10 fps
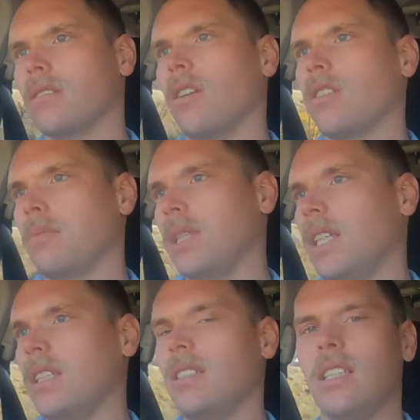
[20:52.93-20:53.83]
It's cost
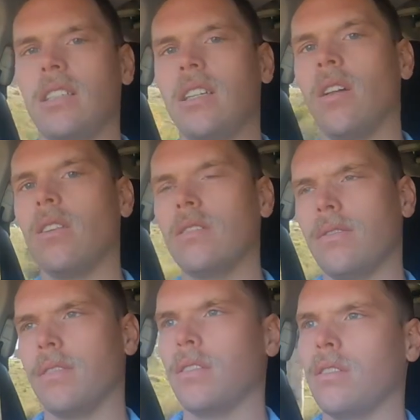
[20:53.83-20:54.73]
me
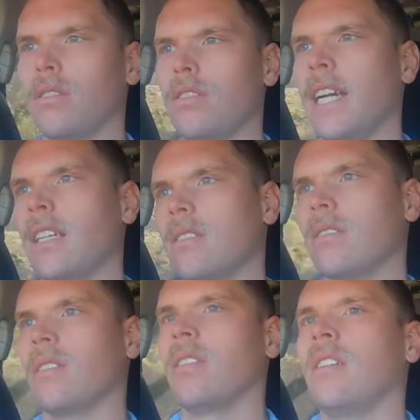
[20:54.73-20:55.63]
$60 for the 2 tracks.